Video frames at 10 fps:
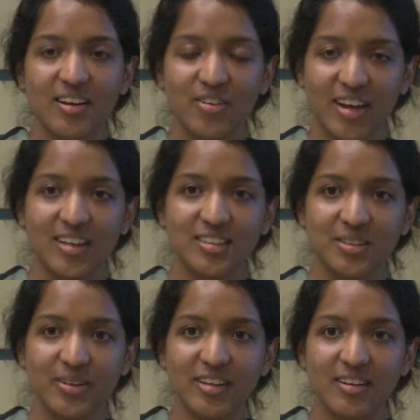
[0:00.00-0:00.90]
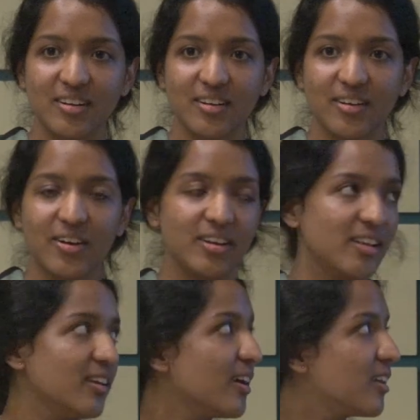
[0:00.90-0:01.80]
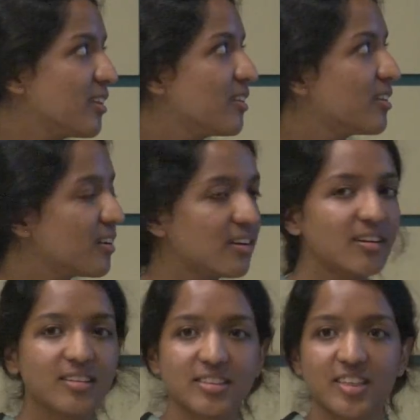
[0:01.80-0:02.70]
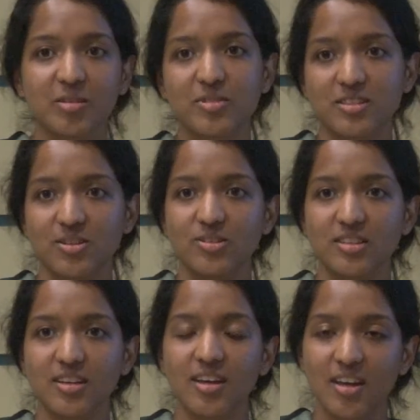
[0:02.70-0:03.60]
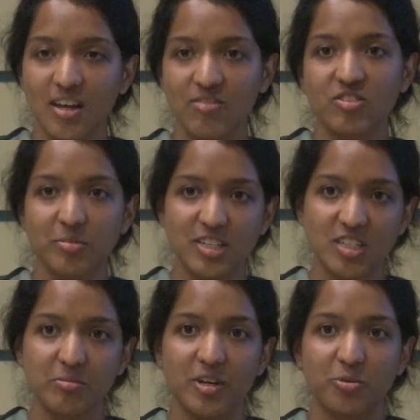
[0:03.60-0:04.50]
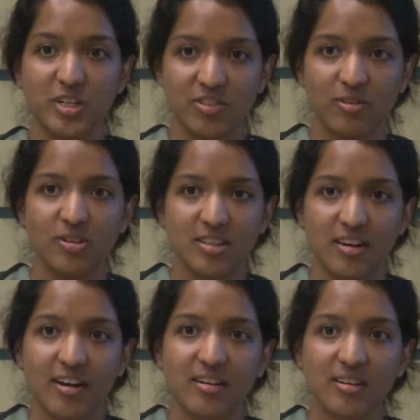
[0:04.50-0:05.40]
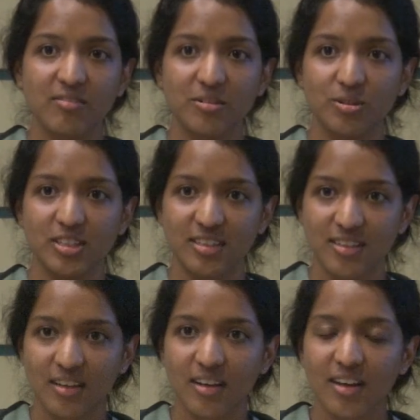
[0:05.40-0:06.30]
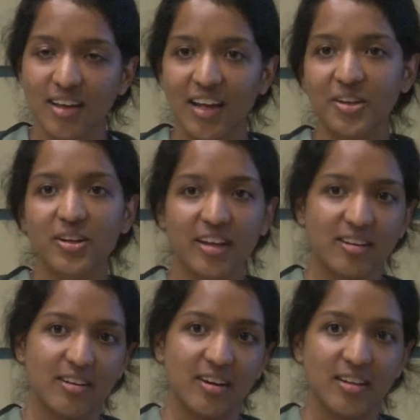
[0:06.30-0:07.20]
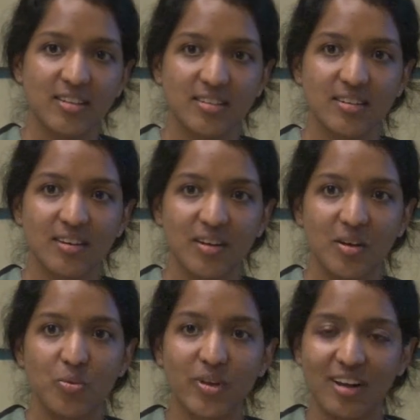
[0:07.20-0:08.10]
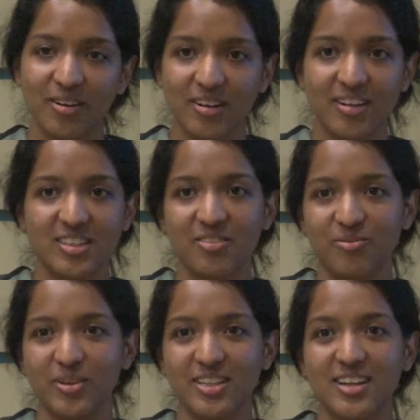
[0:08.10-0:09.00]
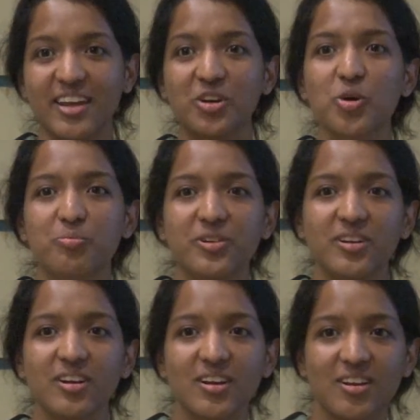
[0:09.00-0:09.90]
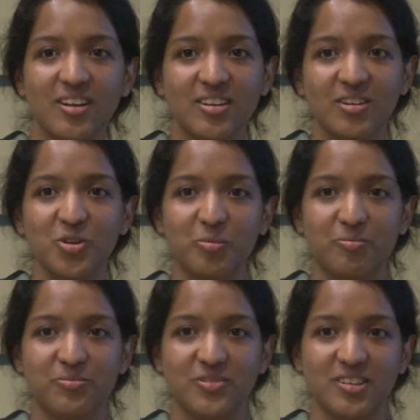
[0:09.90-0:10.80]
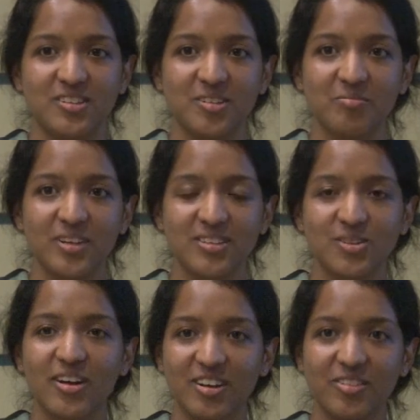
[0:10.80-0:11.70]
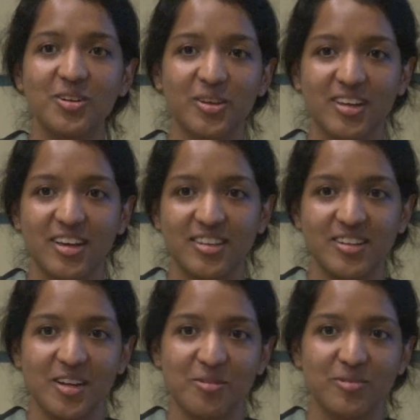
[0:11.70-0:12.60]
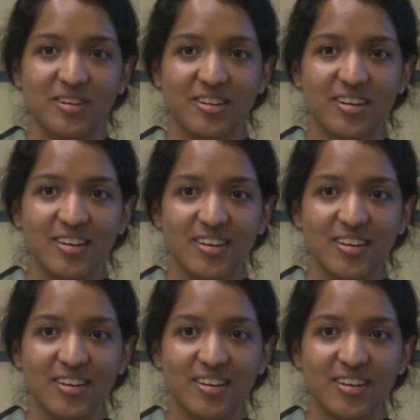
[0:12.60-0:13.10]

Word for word: reacts to it. On the other hand, here the scheme is using information about which flows are active to just calculate the rates without, it's, a, it's like an open loop system. It's not even looking at the network